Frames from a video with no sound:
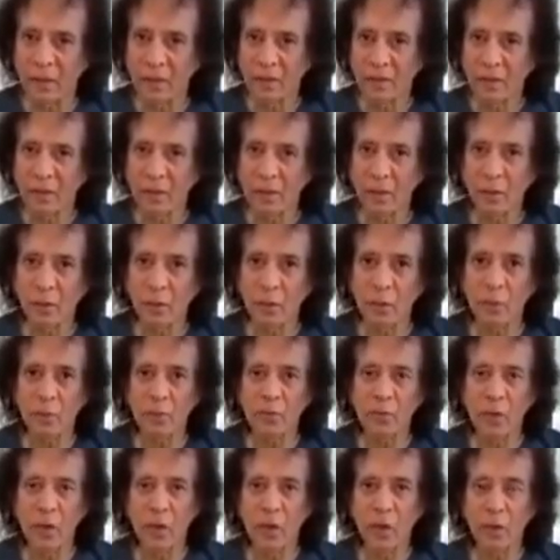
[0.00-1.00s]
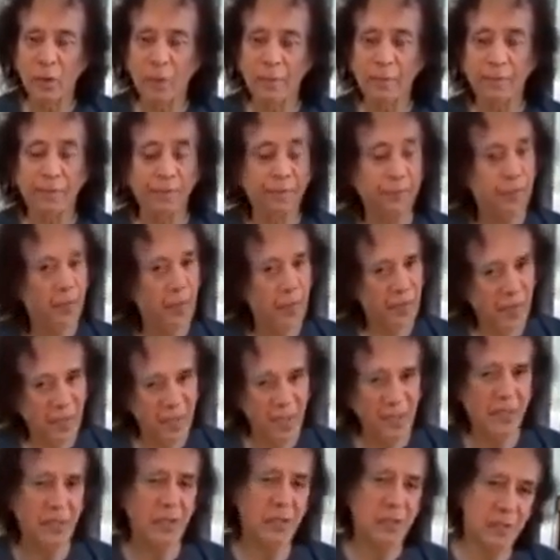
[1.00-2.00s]
So
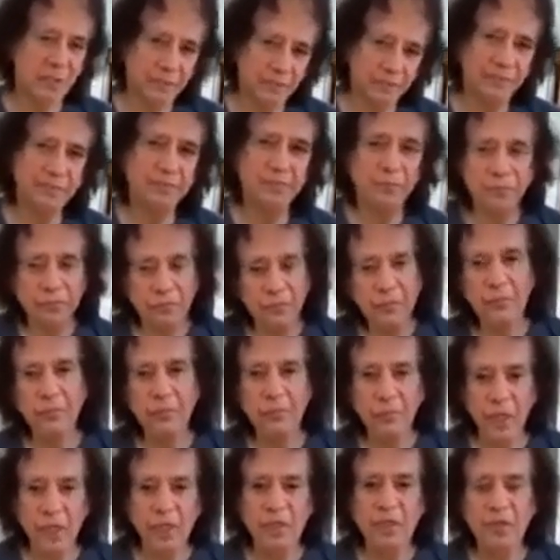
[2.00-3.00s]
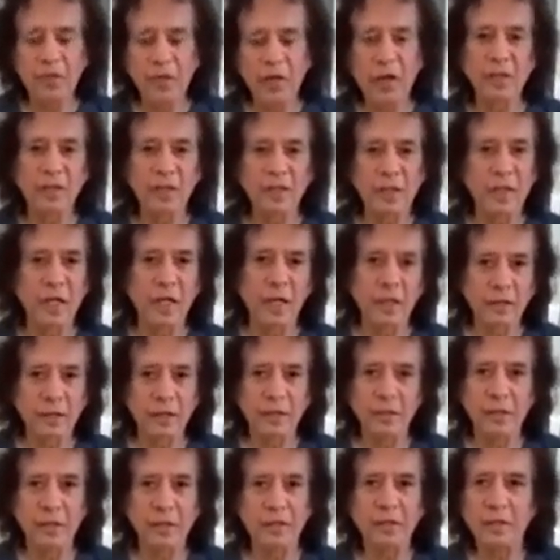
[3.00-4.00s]
that's as far as
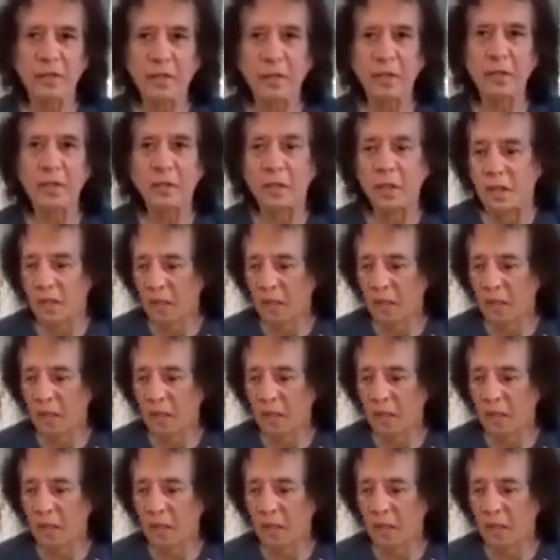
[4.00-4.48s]
qaidas are concerned.